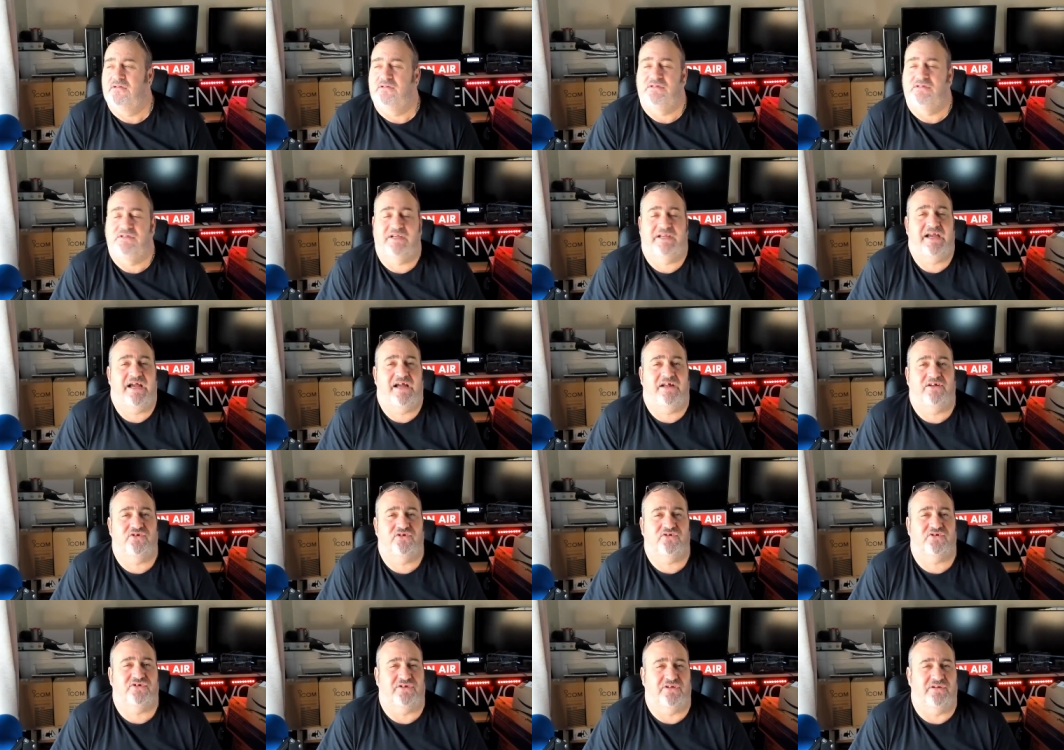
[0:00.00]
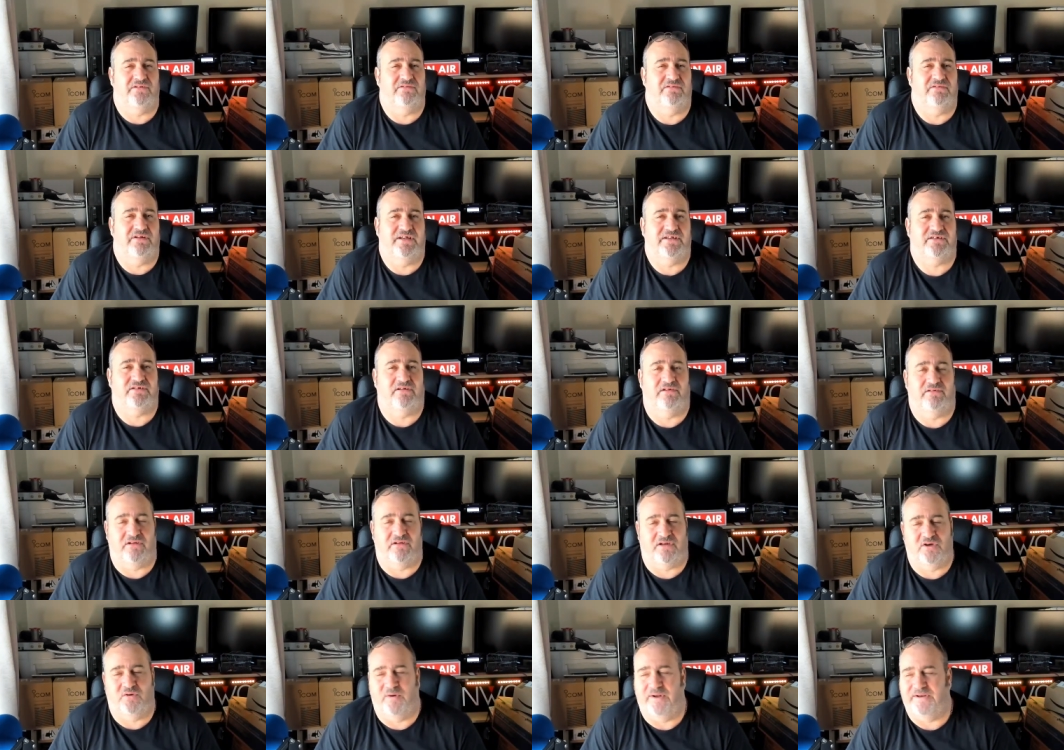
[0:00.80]
You can't just do this on
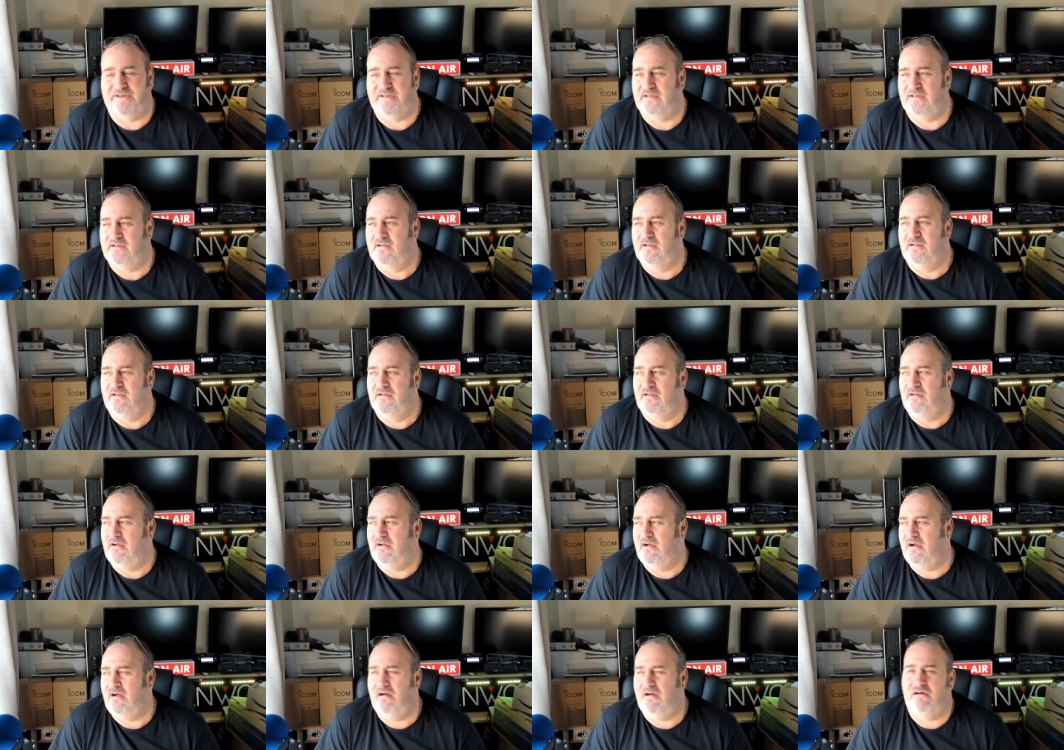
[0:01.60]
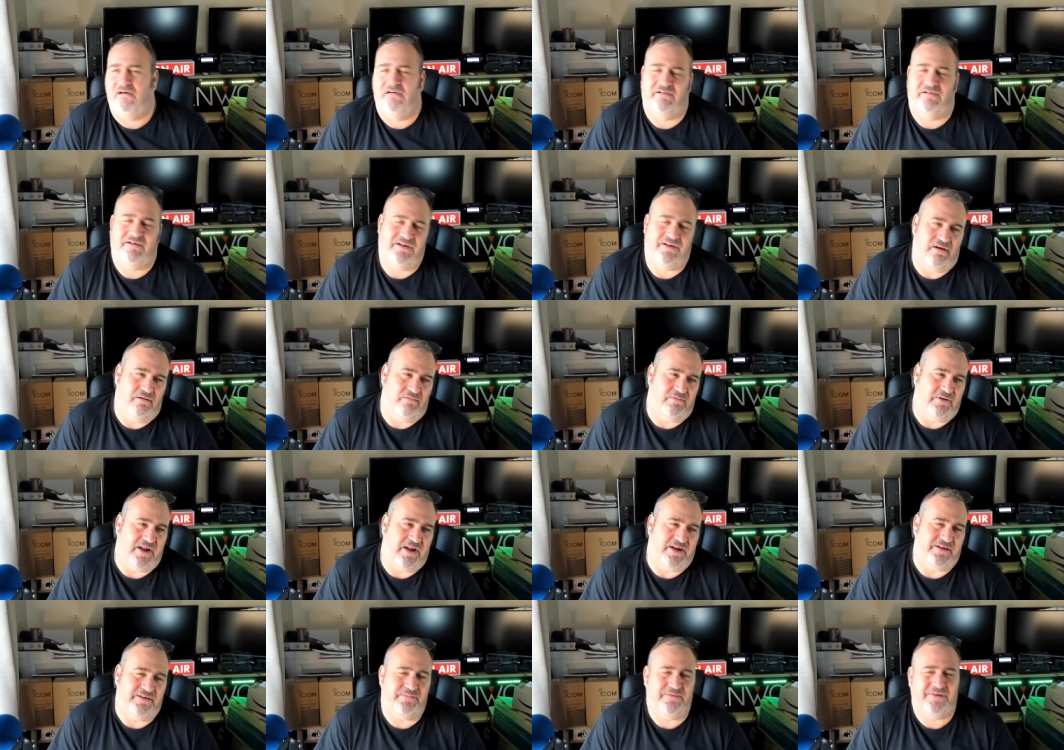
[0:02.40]
a quid. Oh, the old
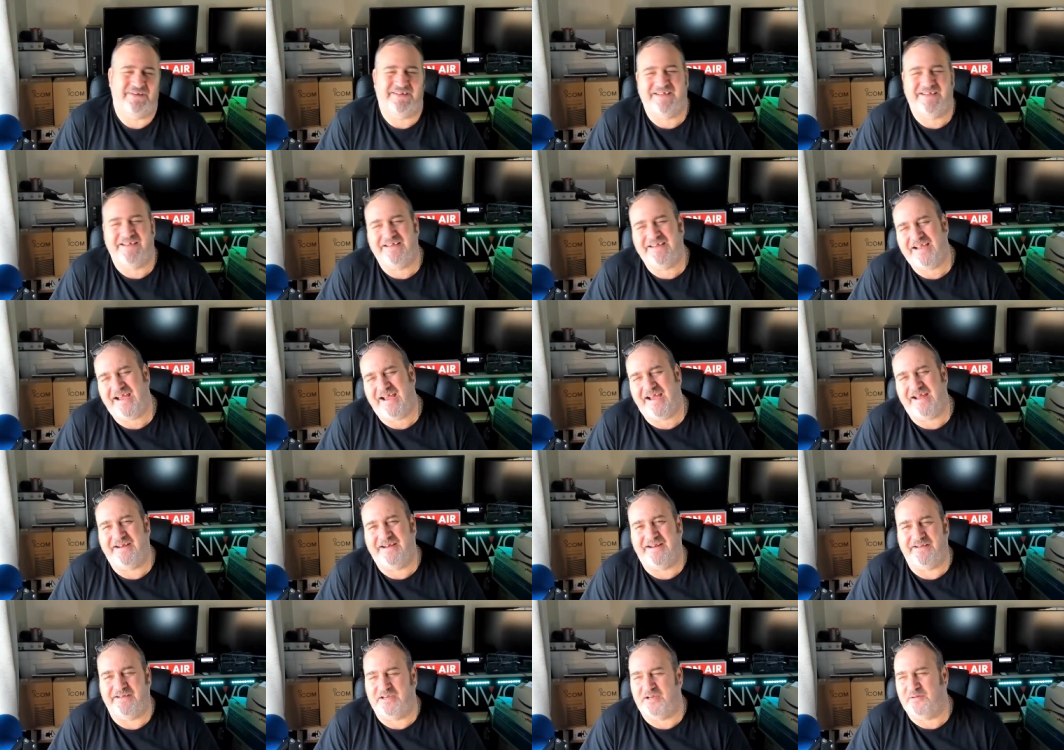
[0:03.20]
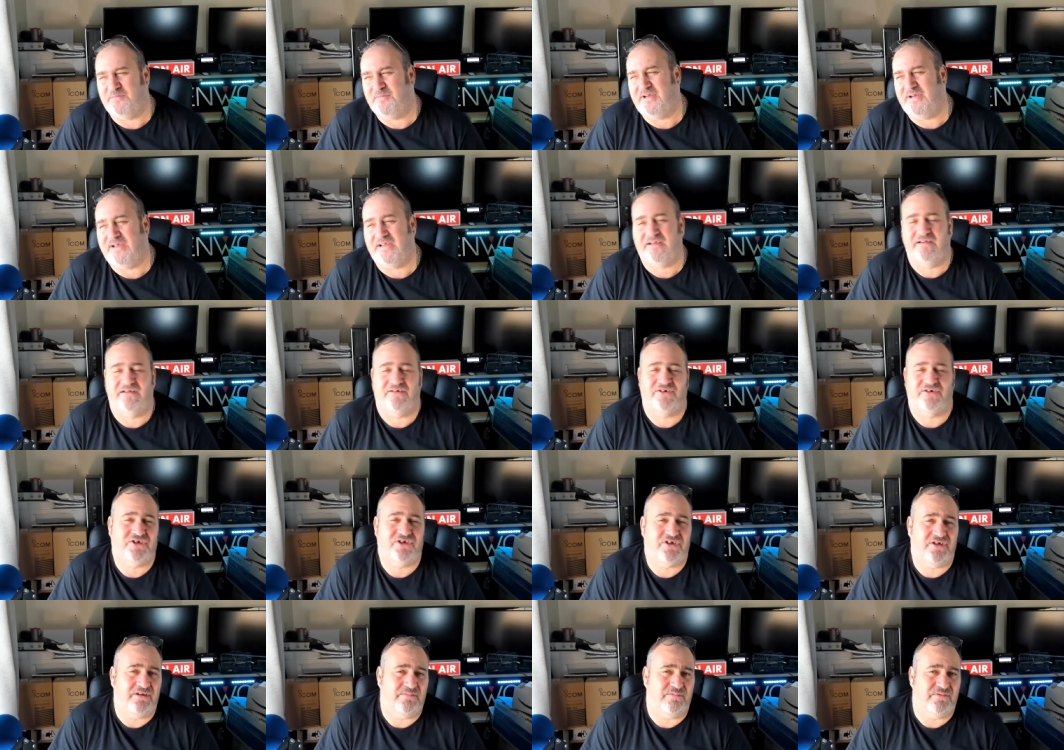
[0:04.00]
addict. Well, you can get in it. You can make it as
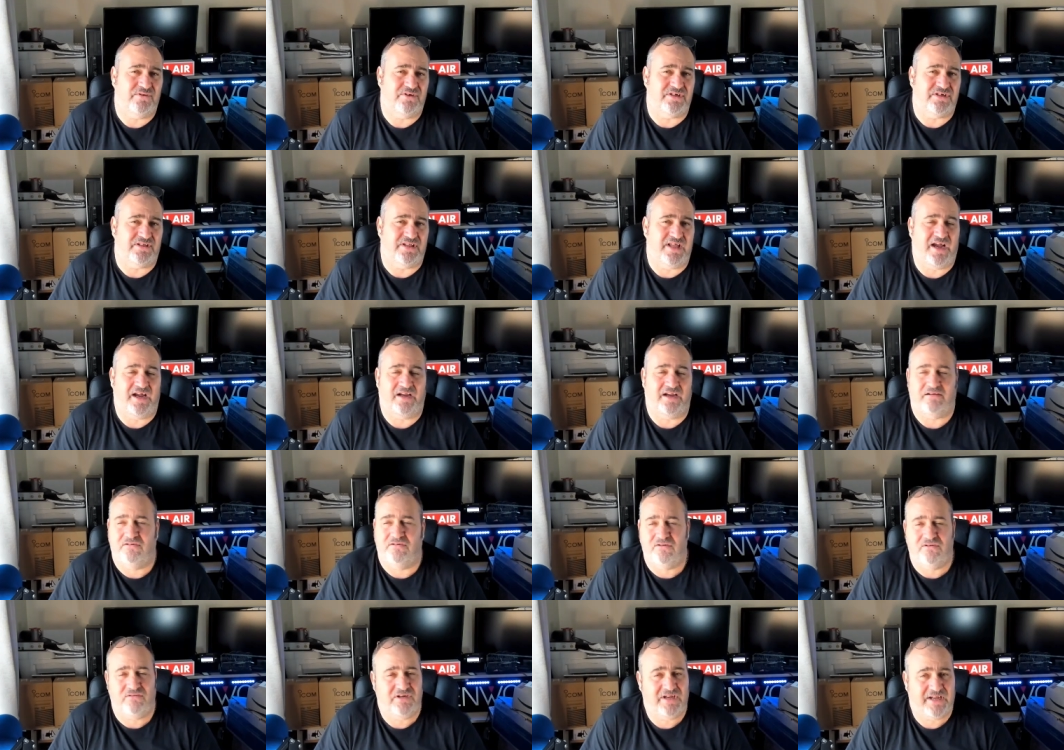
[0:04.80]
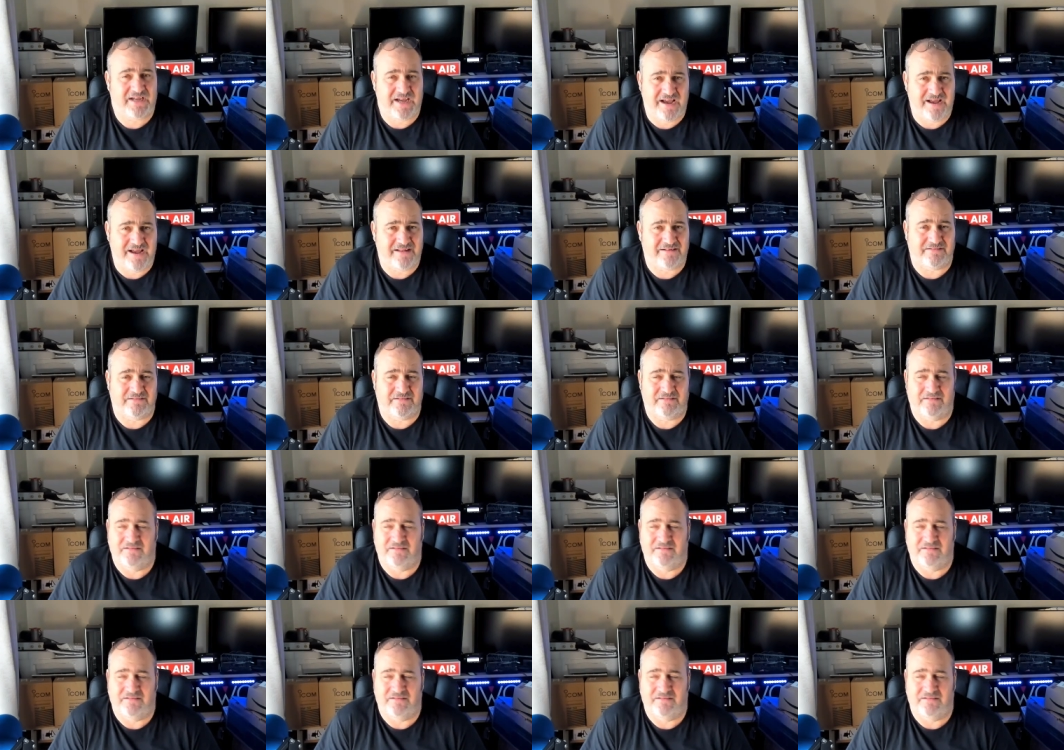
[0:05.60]
cheap as you like. No, you can't.